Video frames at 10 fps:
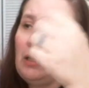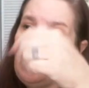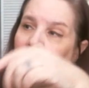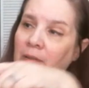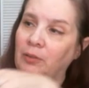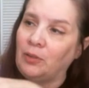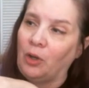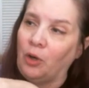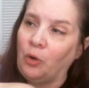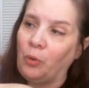And
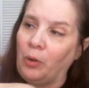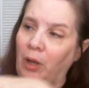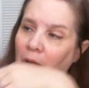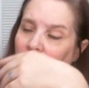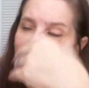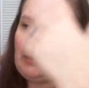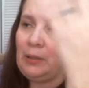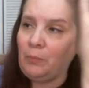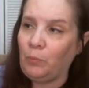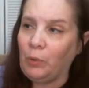so uh,
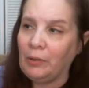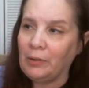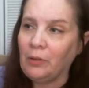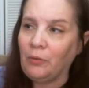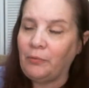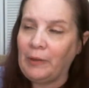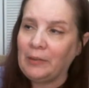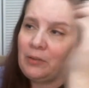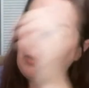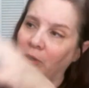it was a little
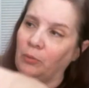fancier.